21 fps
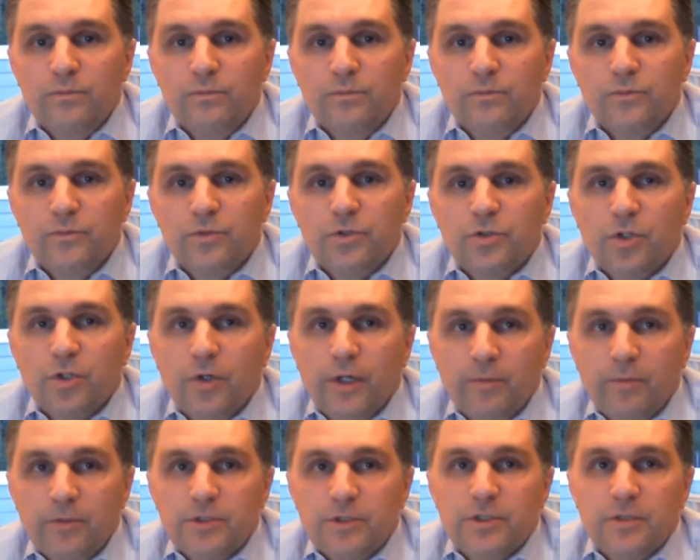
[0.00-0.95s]
So
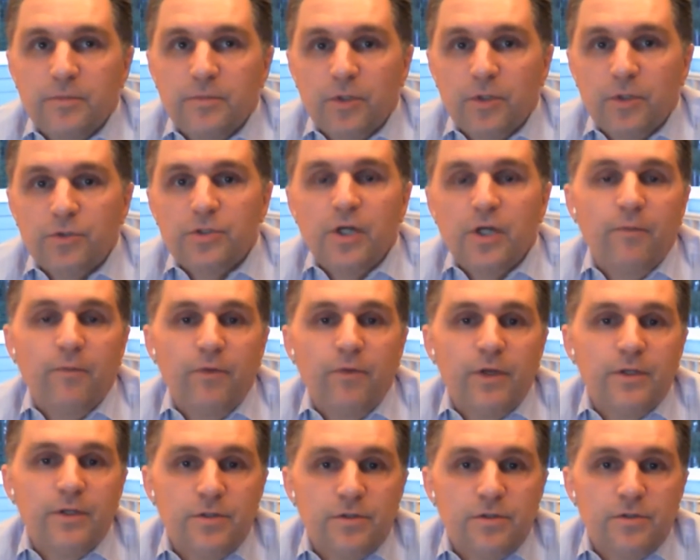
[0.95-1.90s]
it was the most
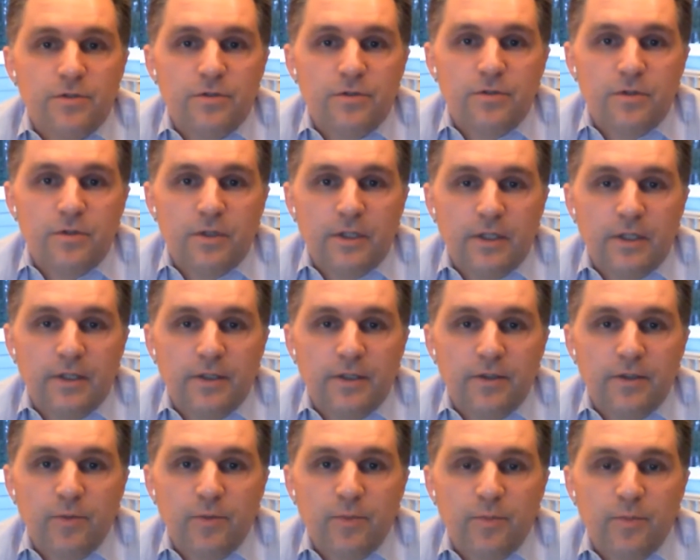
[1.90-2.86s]
obvious
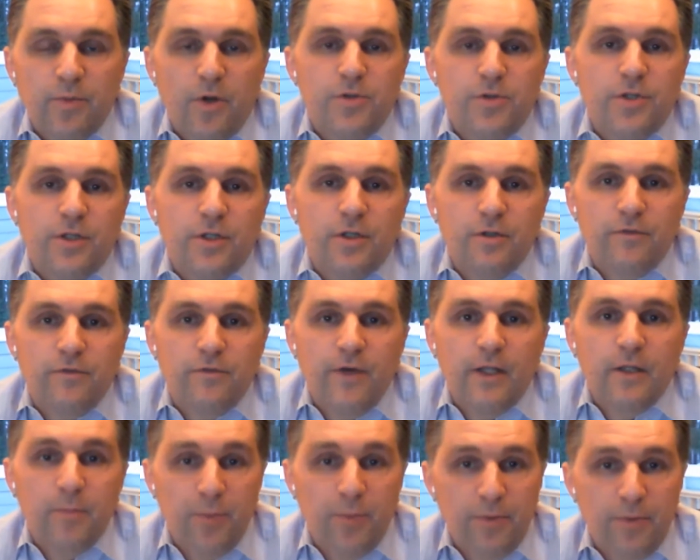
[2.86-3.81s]
project to
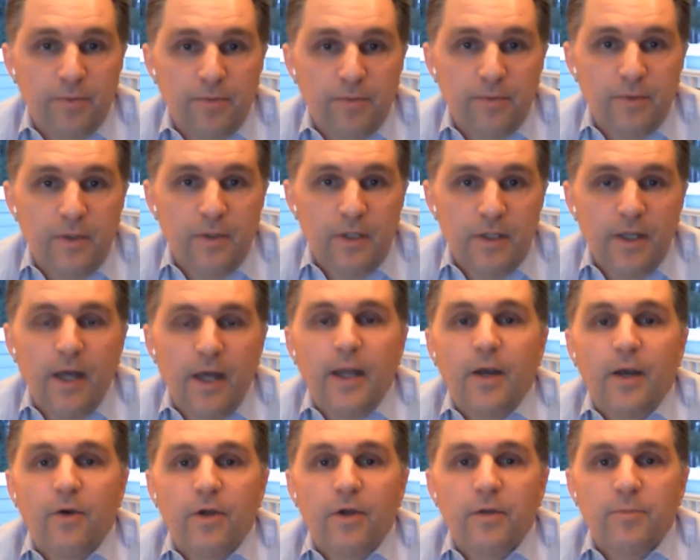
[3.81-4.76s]
develop in that
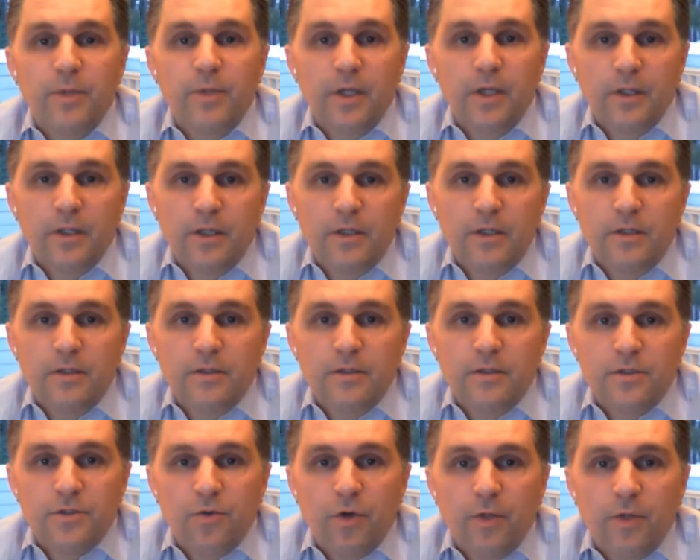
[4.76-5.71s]
area, being the
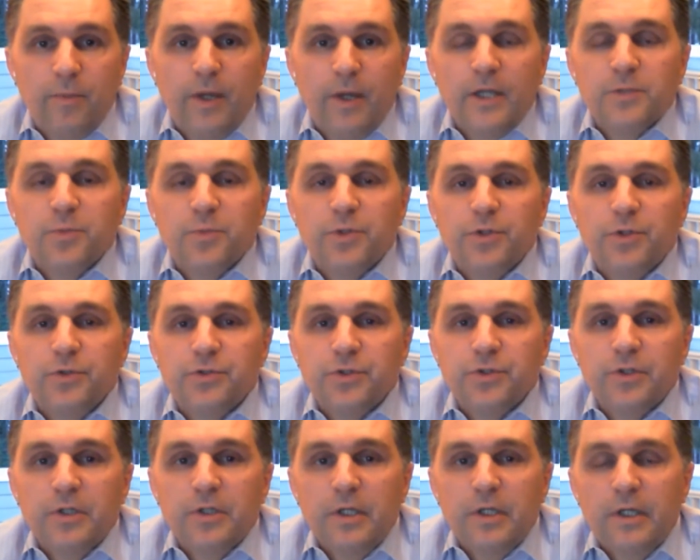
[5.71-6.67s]
historic past
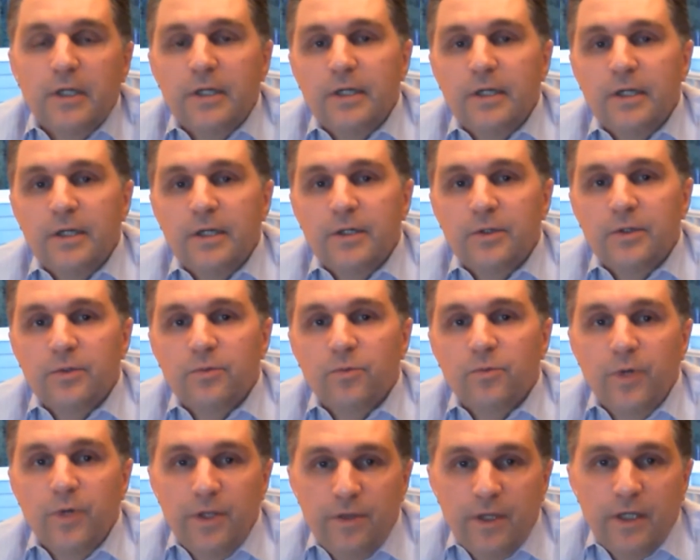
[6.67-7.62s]
producer.
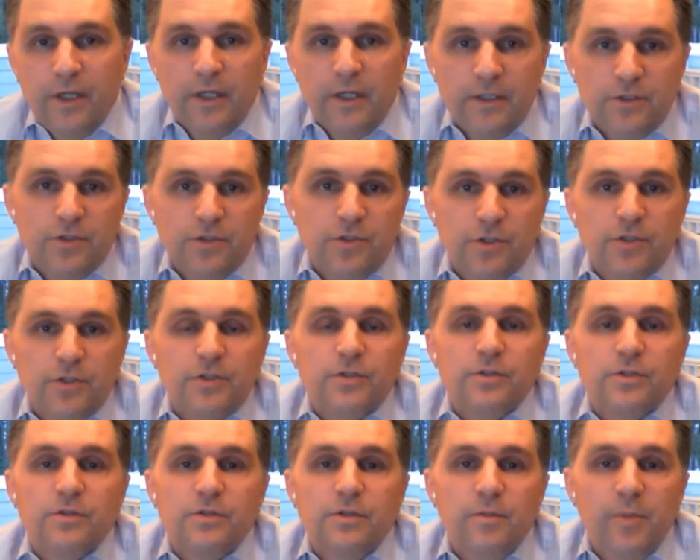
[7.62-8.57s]
We think it's
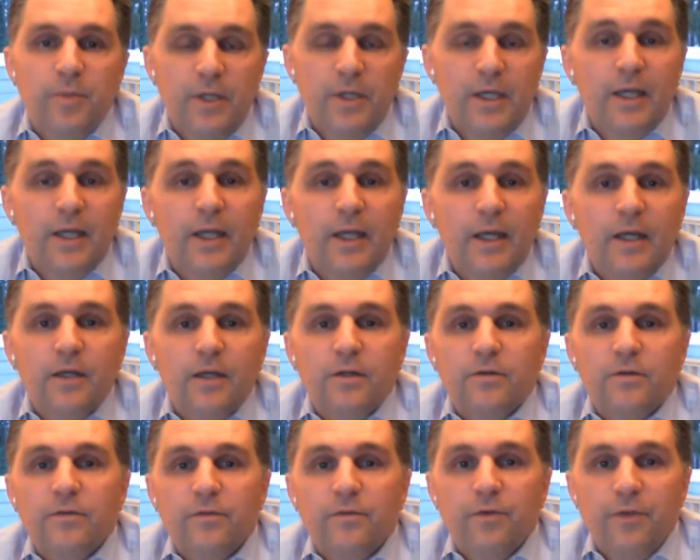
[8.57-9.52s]
just the beginning
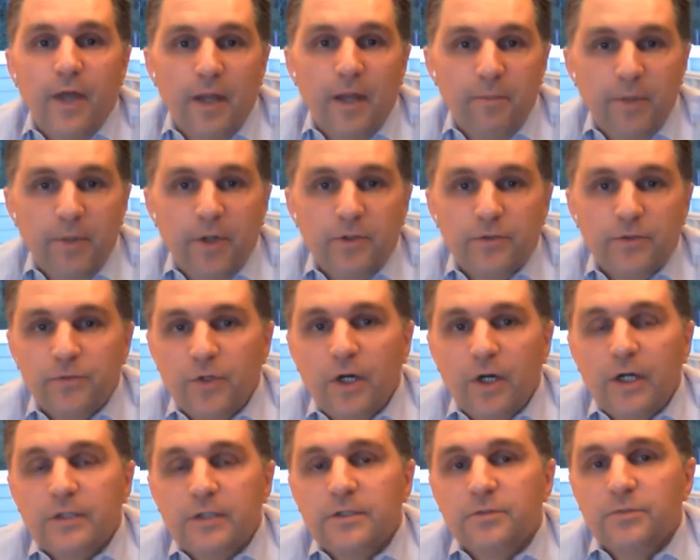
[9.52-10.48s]
for that belt of
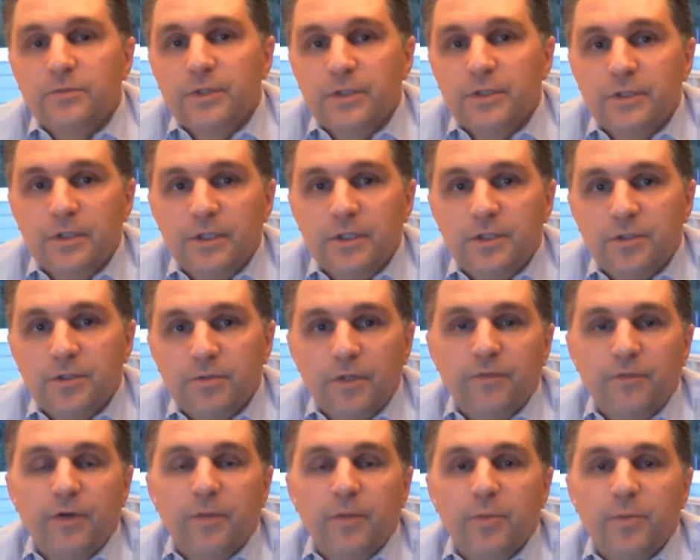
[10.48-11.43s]
rocks, and we see
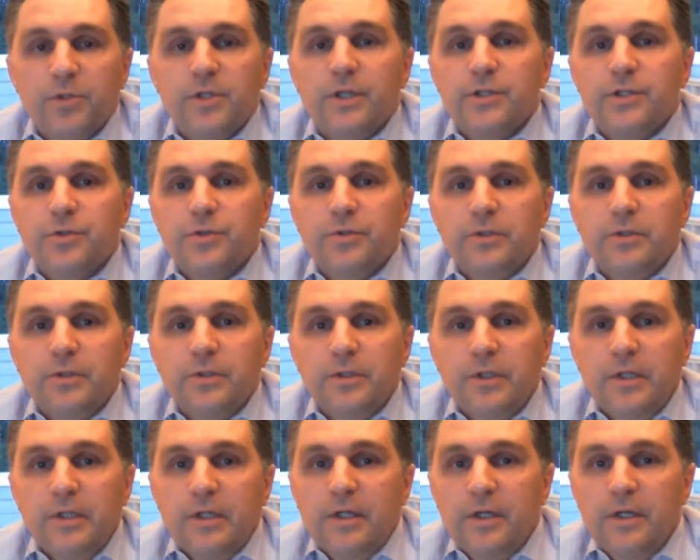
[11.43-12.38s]
terrific potential
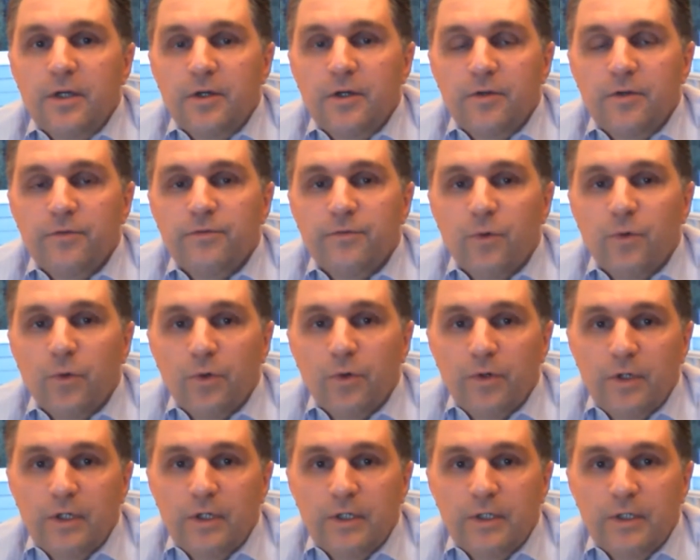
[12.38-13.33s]

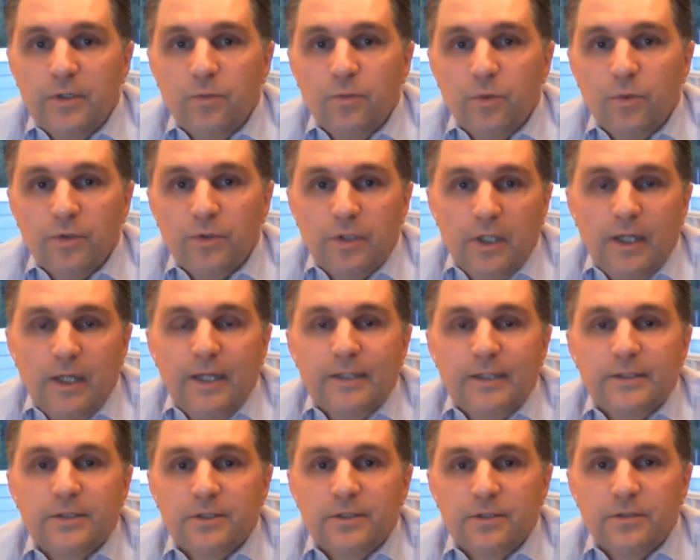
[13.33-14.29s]
for
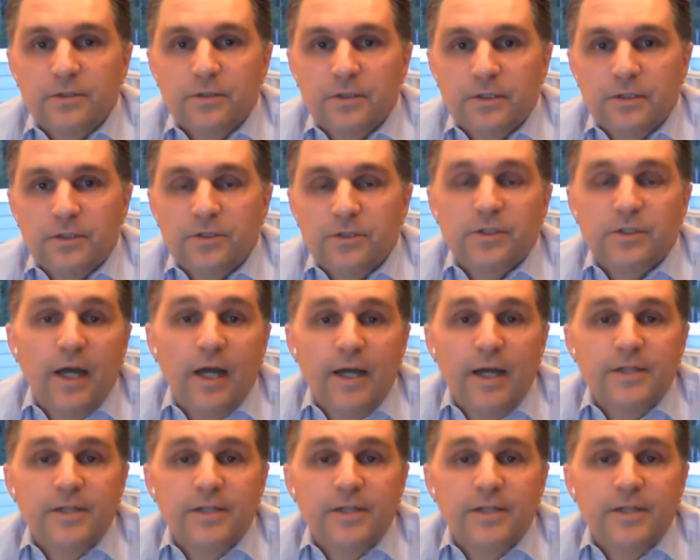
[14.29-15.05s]
world-class size